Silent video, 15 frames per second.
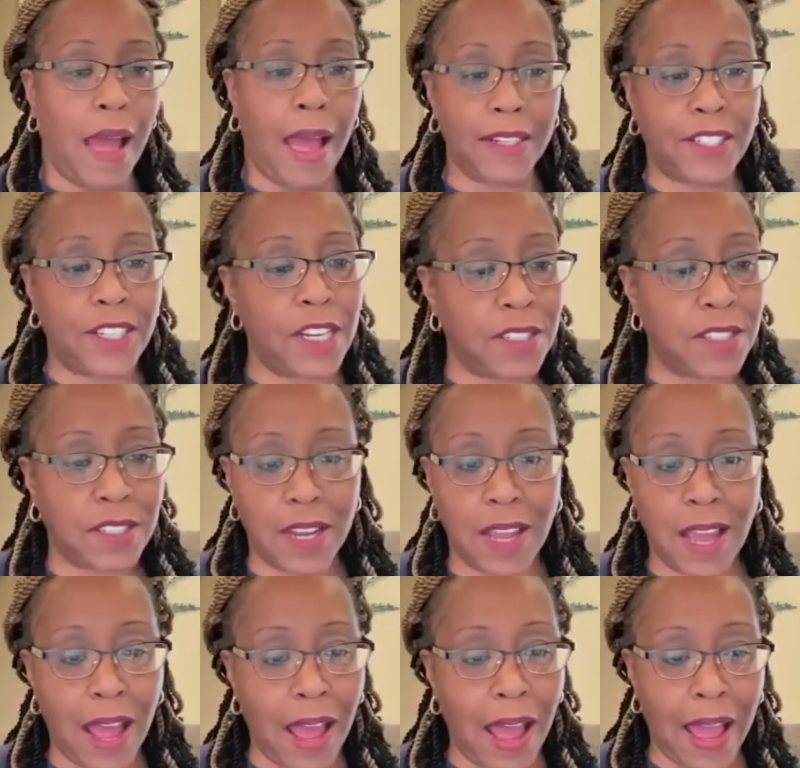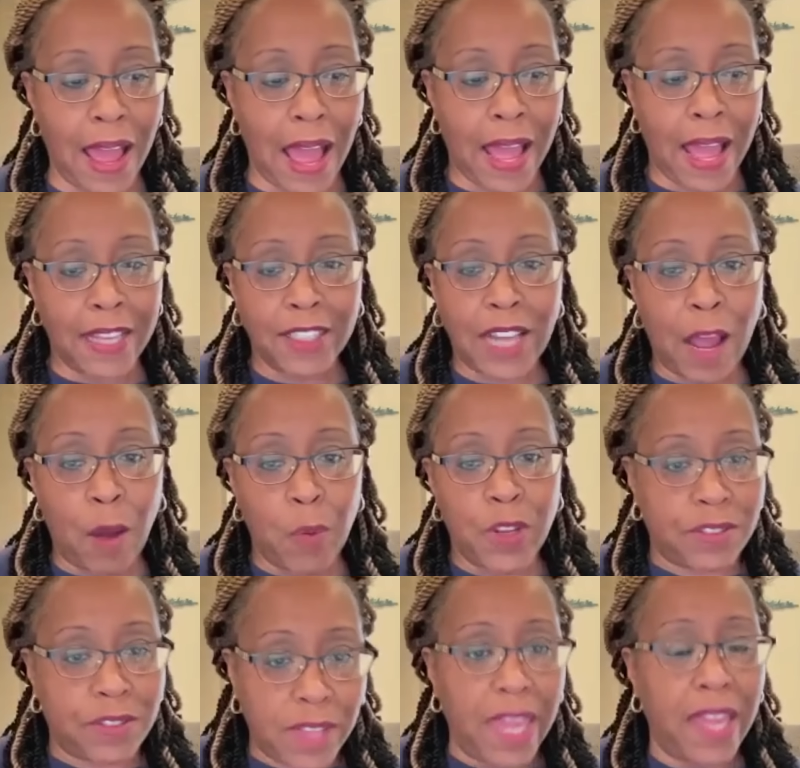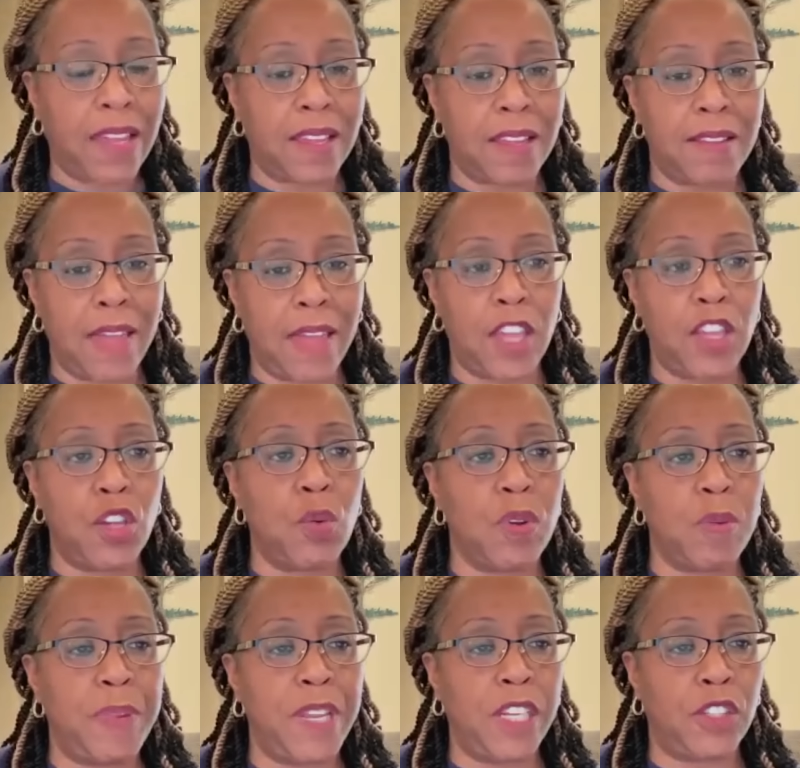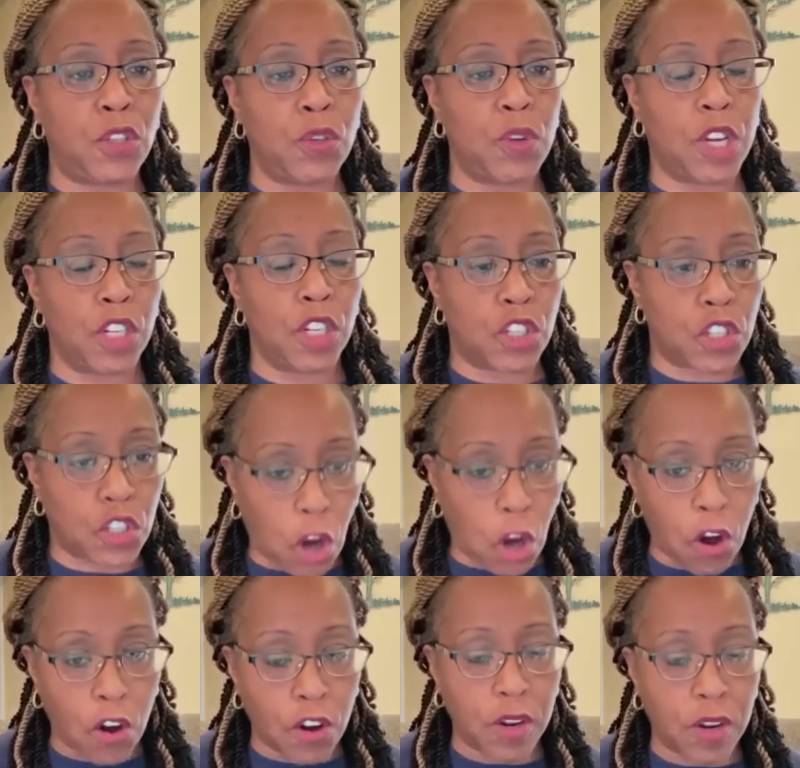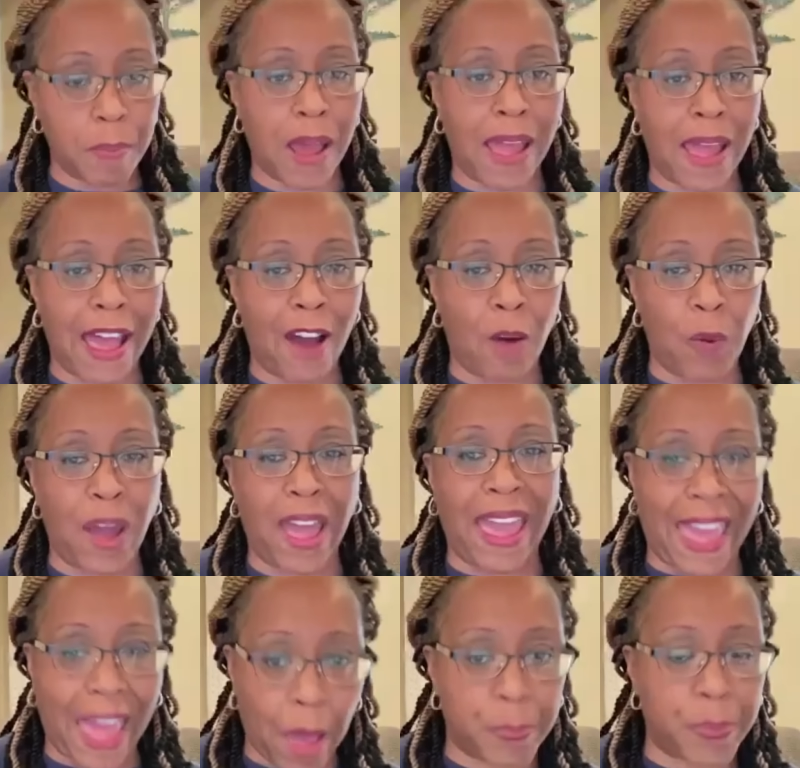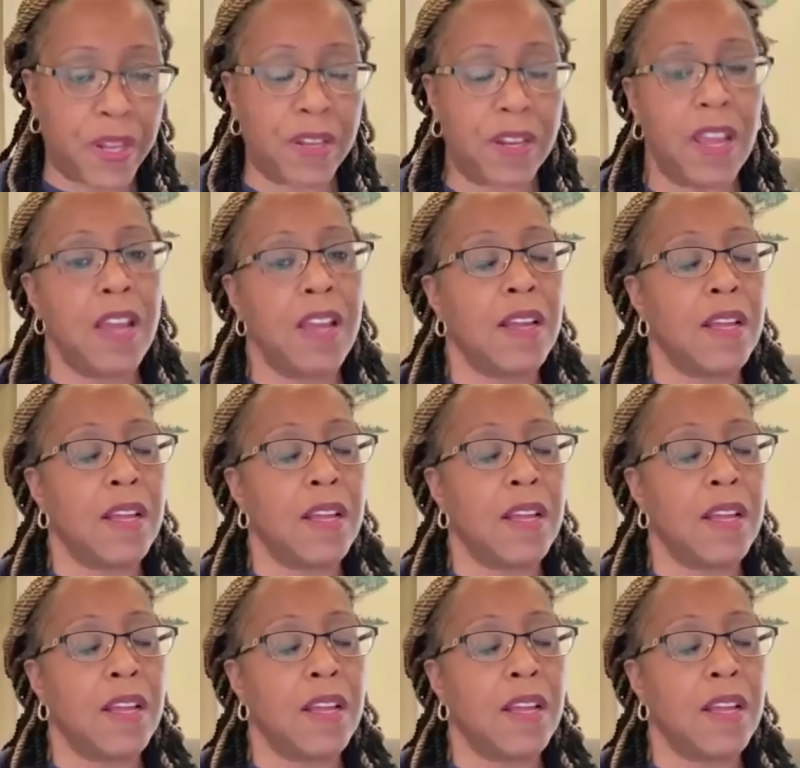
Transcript: I just, I, I, I would think that you would be too concerned about how, what happened